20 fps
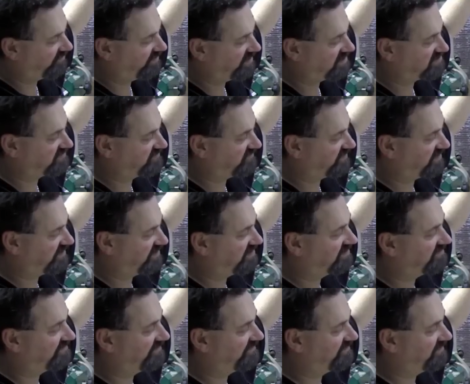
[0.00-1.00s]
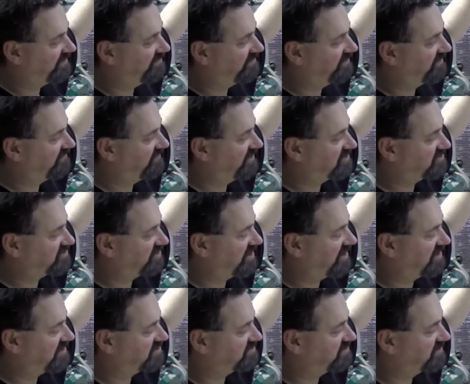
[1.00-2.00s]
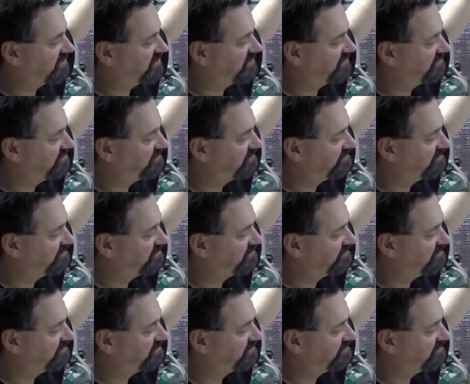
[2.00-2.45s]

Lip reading: piece of bit of natural art as well.